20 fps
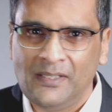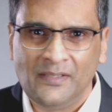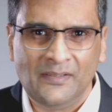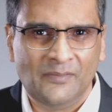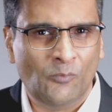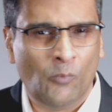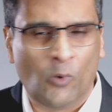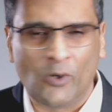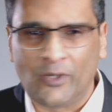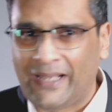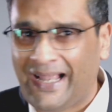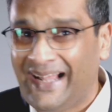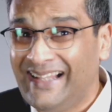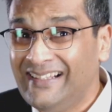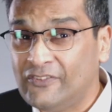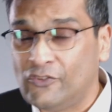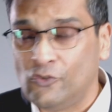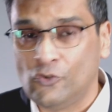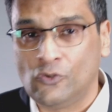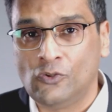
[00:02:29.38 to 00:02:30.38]
what
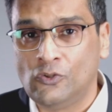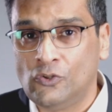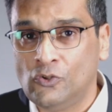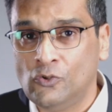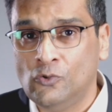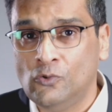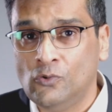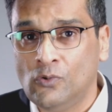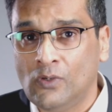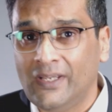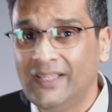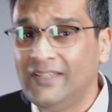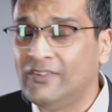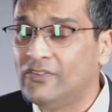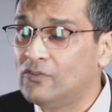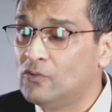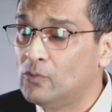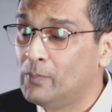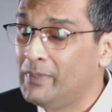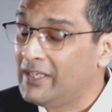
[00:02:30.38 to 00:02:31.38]
else you could do
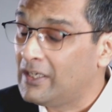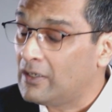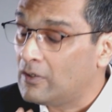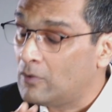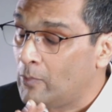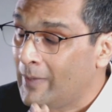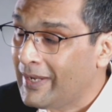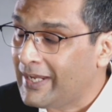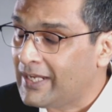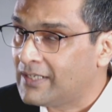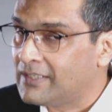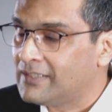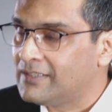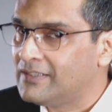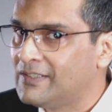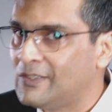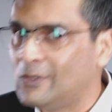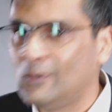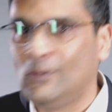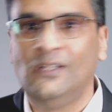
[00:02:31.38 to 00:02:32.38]
is to be quick
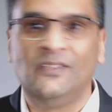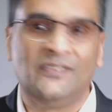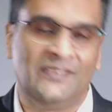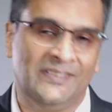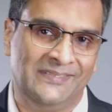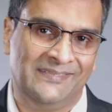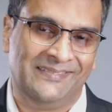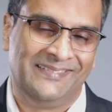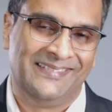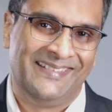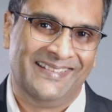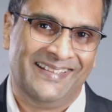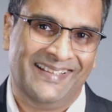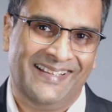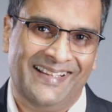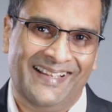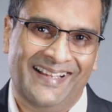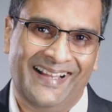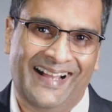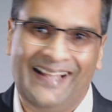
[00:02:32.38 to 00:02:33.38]
to listen.
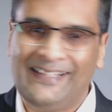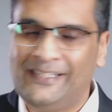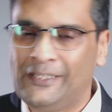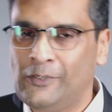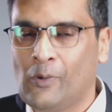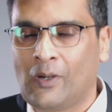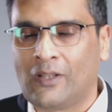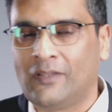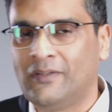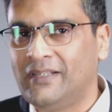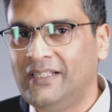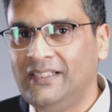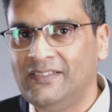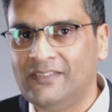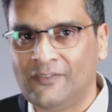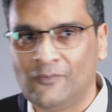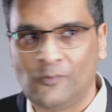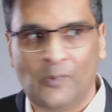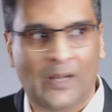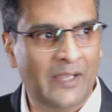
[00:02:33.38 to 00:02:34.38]
I think one of the
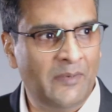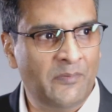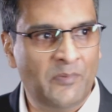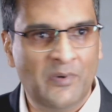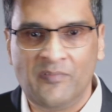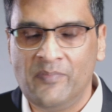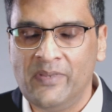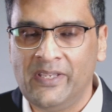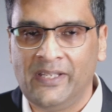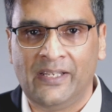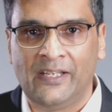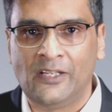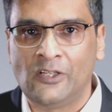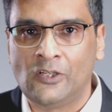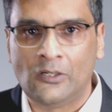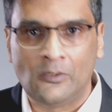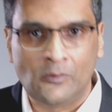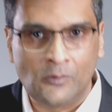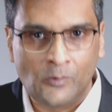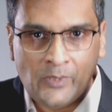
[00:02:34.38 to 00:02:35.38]
reasons why we've been
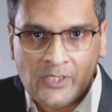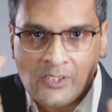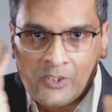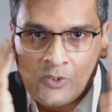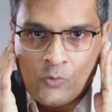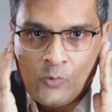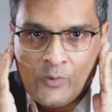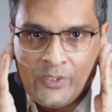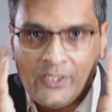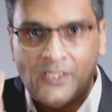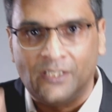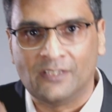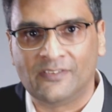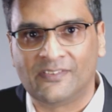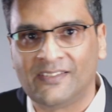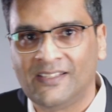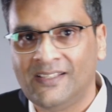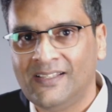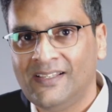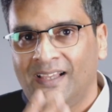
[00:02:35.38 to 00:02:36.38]
endowed with 2
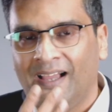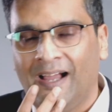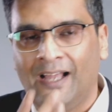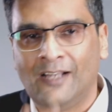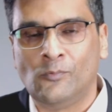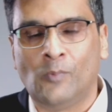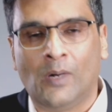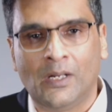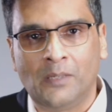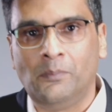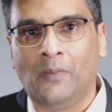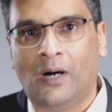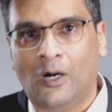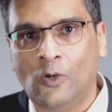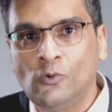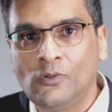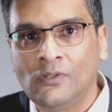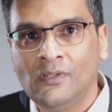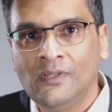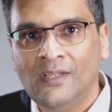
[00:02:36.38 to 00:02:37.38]
ears and 1
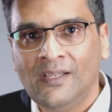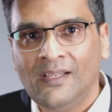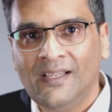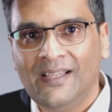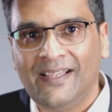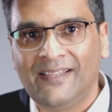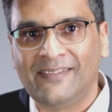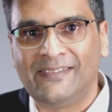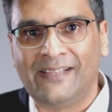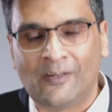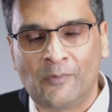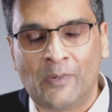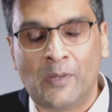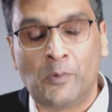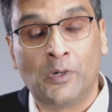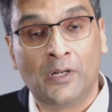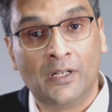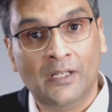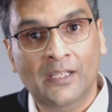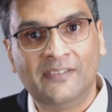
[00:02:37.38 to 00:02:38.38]
mouth is that we
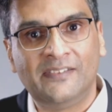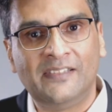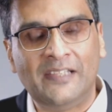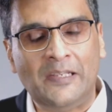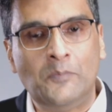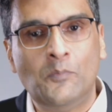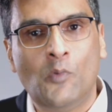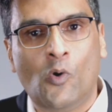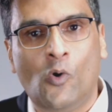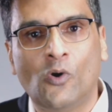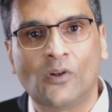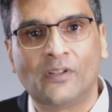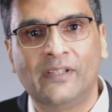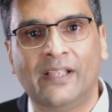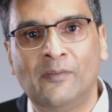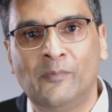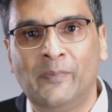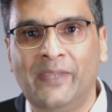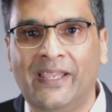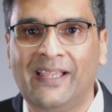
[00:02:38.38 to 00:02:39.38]
would listen more
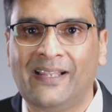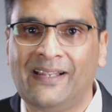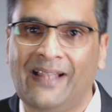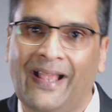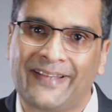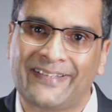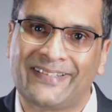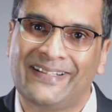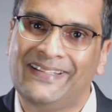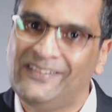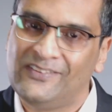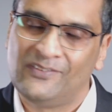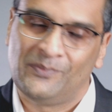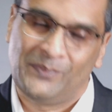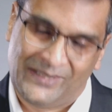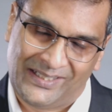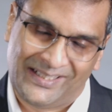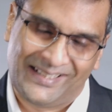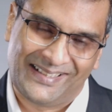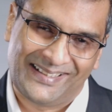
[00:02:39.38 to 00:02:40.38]
than we can actually speak.